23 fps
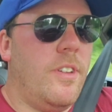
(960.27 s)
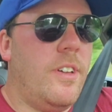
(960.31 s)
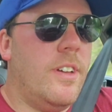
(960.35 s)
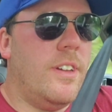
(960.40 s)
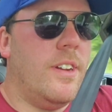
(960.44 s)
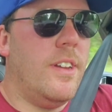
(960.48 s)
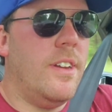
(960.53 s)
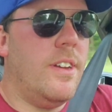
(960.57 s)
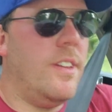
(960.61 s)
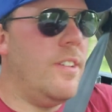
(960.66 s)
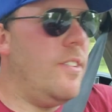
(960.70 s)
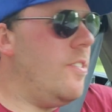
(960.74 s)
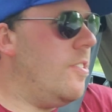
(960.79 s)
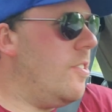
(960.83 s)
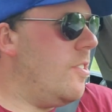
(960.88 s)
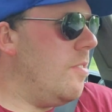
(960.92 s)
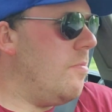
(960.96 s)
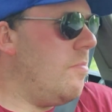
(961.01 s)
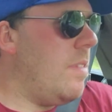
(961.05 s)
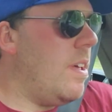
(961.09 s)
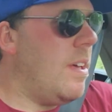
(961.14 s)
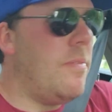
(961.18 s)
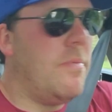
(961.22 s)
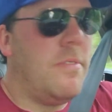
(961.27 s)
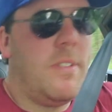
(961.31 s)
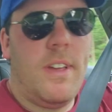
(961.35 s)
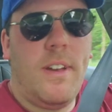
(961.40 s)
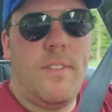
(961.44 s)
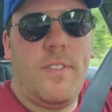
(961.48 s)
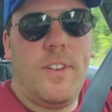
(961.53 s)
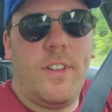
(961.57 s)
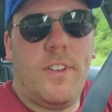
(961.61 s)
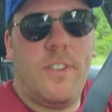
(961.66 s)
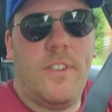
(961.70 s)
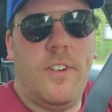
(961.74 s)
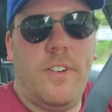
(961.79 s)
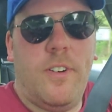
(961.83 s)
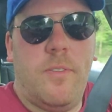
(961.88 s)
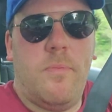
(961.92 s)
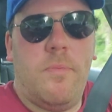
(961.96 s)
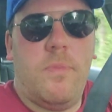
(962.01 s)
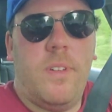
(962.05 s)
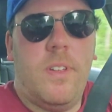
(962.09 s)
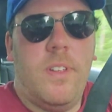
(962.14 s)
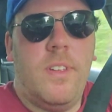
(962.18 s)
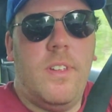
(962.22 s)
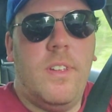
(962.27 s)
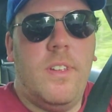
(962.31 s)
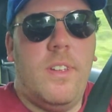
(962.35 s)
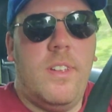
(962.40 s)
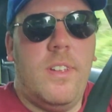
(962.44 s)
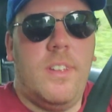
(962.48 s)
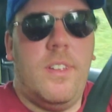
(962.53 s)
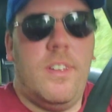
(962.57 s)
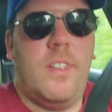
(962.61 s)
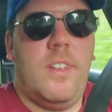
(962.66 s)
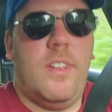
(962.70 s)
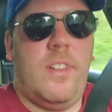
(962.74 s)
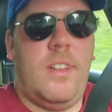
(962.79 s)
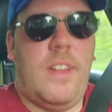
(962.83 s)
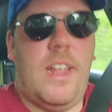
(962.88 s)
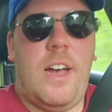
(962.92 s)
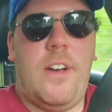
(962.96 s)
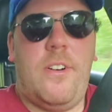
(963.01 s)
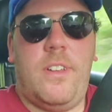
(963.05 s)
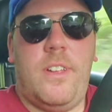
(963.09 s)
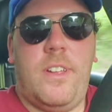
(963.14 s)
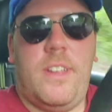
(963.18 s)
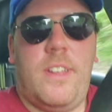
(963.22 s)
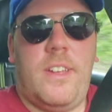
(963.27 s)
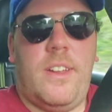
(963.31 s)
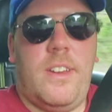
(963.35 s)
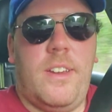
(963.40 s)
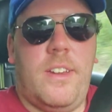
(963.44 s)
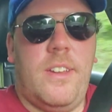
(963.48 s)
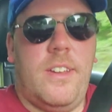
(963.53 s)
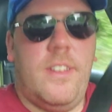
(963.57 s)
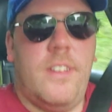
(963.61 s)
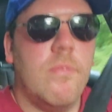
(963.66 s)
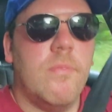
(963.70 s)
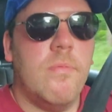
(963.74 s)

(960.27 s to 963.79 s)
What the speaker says: are you gonna do? Sometimes you have to go home. Now and again.